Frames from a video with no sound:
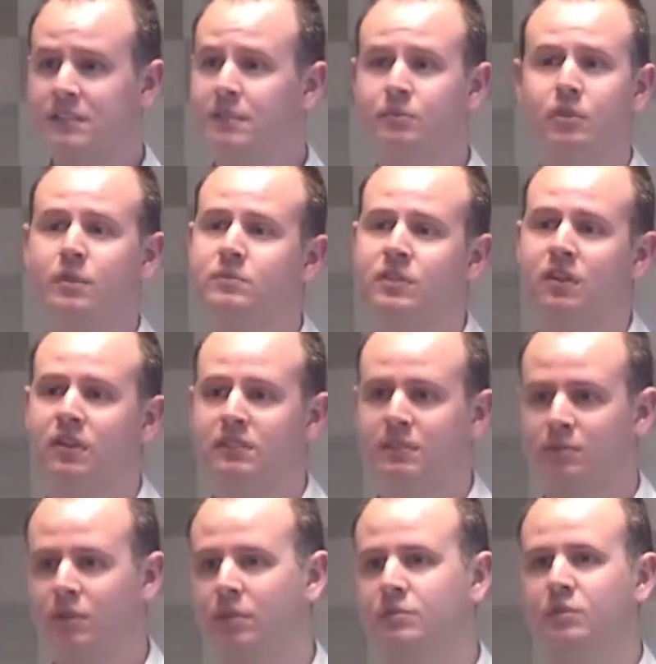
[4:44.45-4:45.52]
Sometimes you're not.
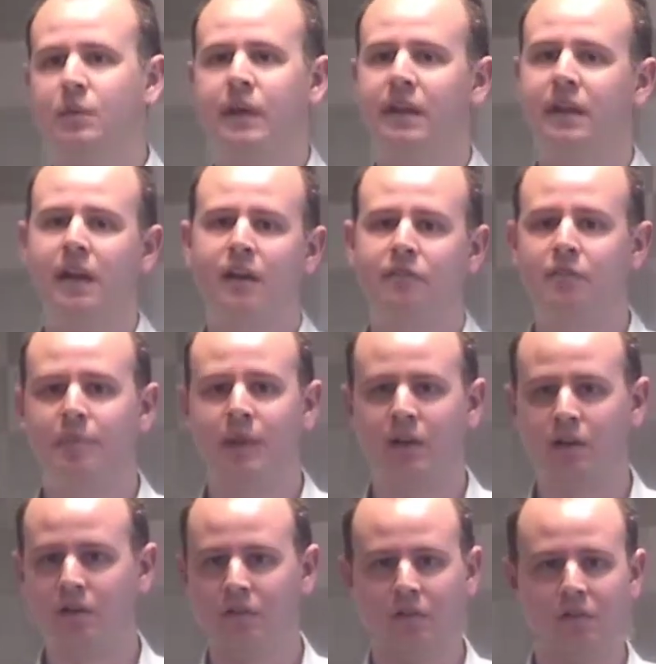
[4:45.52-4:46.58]
Sometimes you're waiting half a
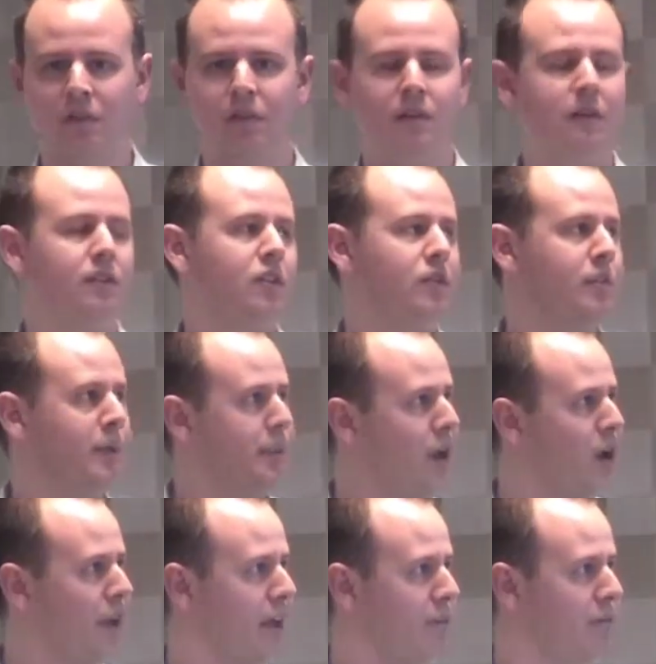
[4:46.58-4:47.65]
minute or a little bit,
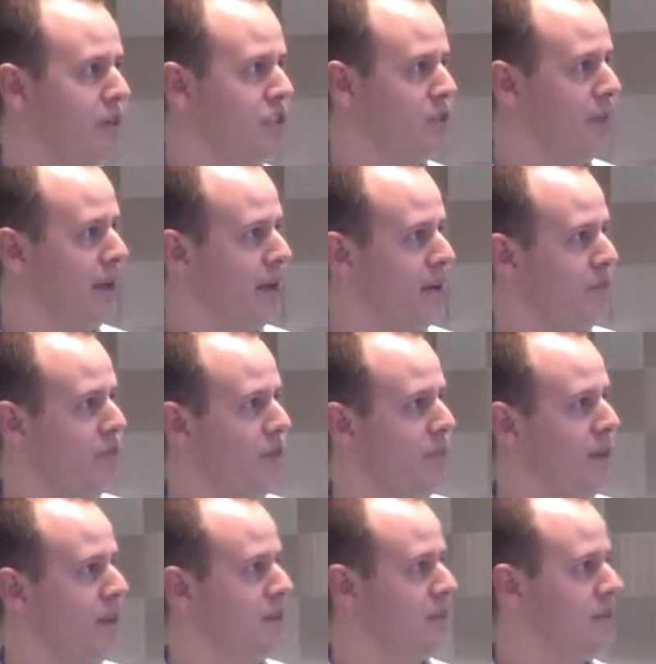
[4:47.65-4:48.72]
but on average you're waiting a few
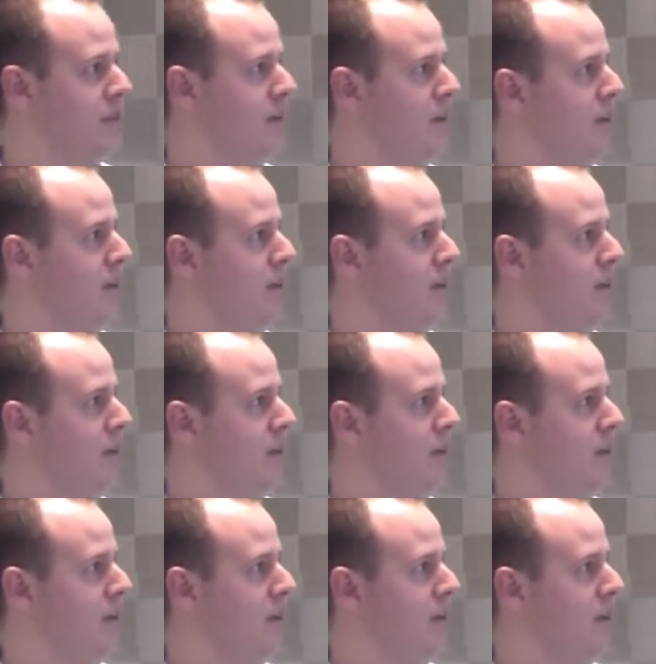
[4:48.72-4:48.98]
minutes.